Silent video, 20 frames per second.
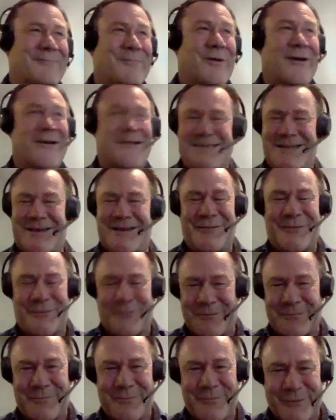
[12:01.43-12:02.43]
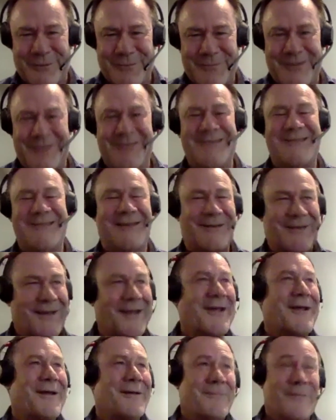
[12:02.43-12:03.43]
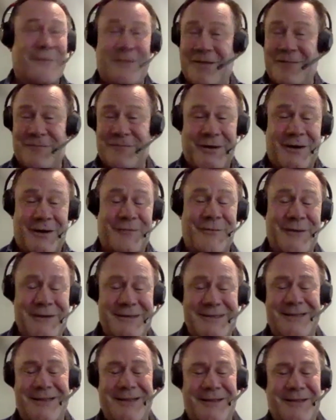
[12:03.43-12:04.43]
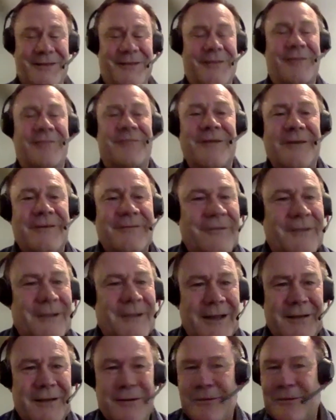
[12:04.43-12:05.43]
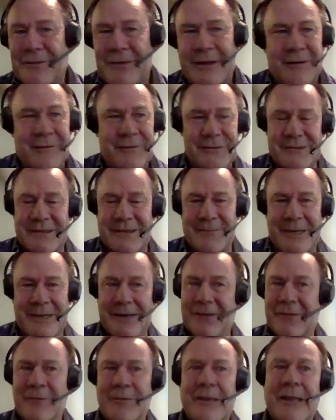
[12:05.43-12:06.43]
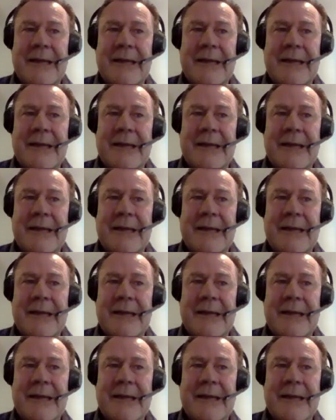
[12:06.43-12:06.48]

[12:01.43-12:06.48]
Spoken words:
Pilots don't want to report it because for that very reason that they're fearful they'll lose their medical.